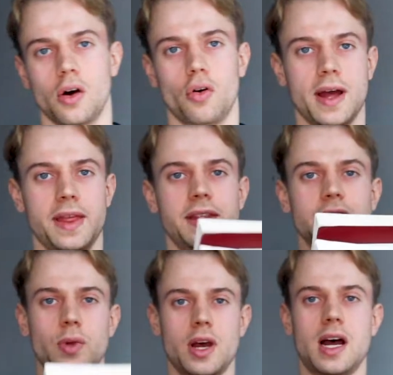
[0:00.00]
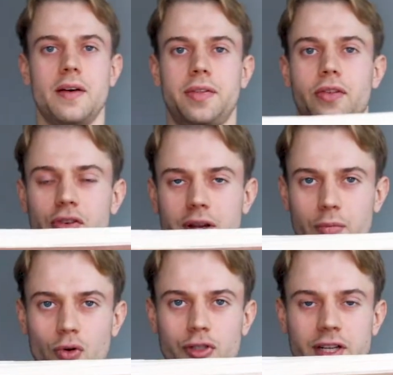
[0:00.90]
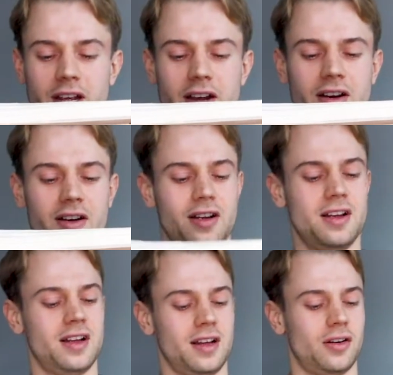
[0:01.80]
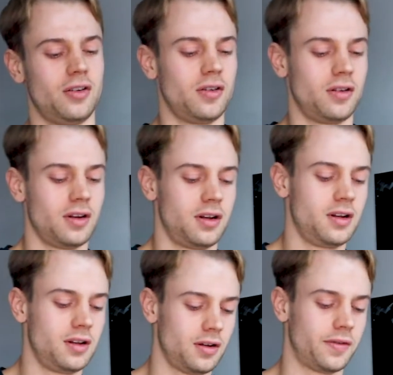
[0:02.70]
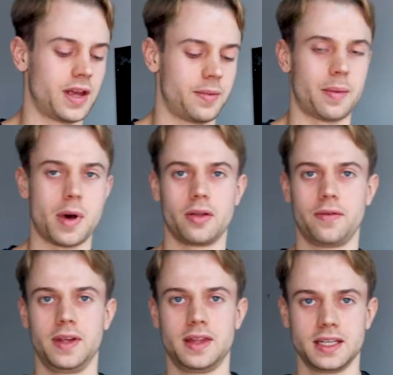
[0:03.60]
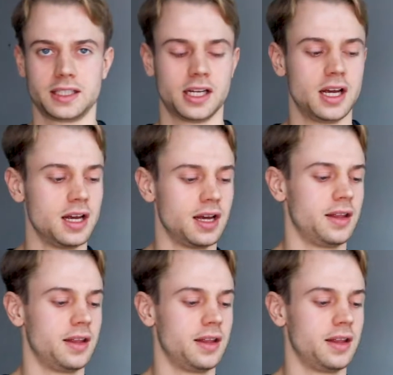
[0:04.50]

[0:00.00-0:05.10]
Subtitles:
Alright, in this video I have three books here, all of them about fitness.